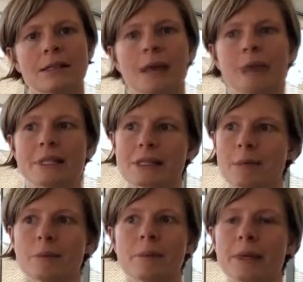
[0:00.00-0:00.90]
But
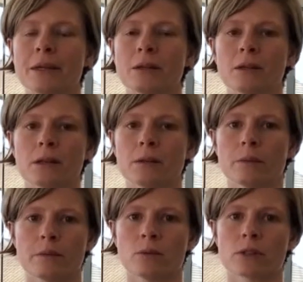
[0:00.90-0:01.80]
some women
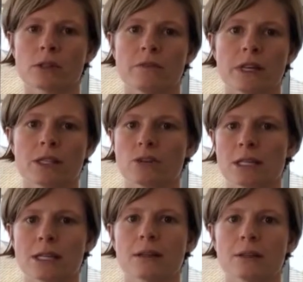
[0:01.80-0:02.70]
with more severe
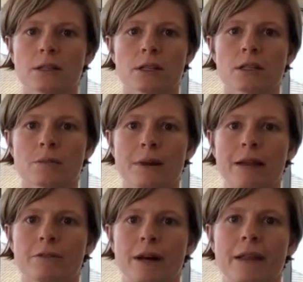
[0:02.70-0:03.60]
stress incontinence
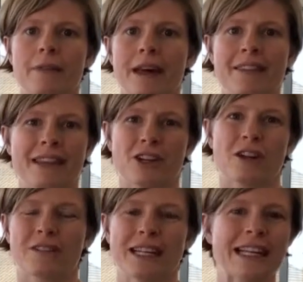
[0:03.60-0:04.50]
might find that they don't
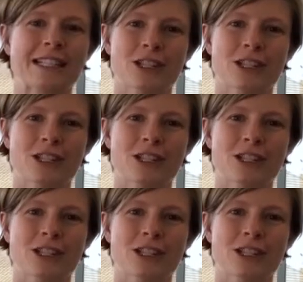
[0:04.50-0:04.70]
even need